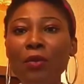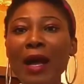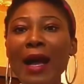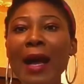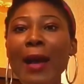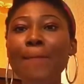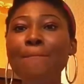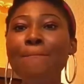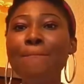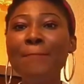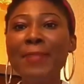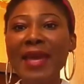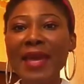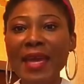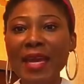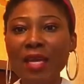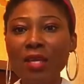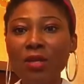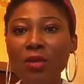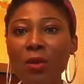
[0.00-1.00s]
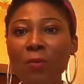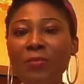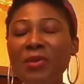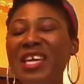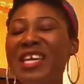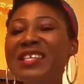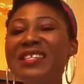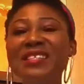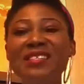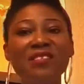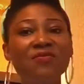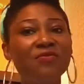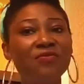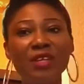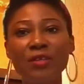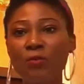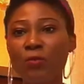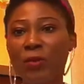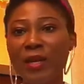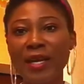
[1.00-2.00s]
People are made
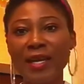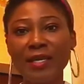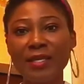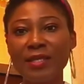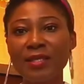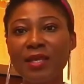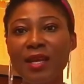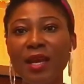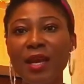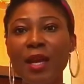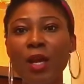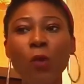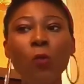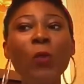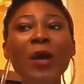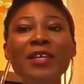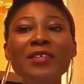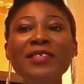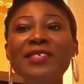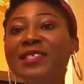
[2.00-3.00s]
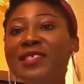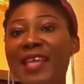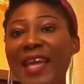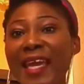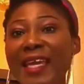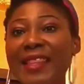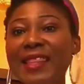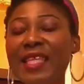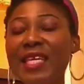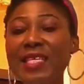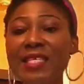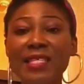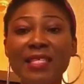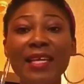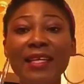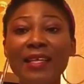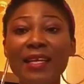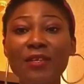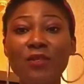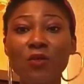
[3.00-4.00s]
up in different ways. When
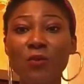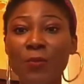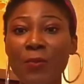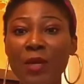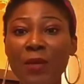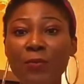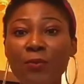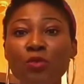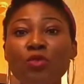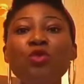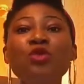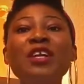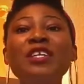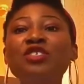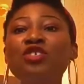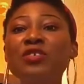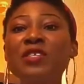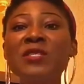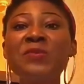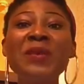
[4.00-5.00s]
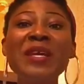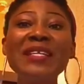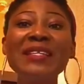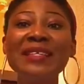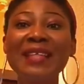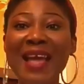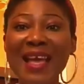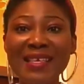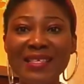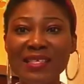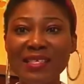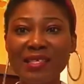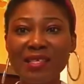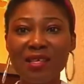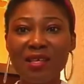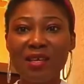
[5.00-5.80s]
you say things like that to people, you're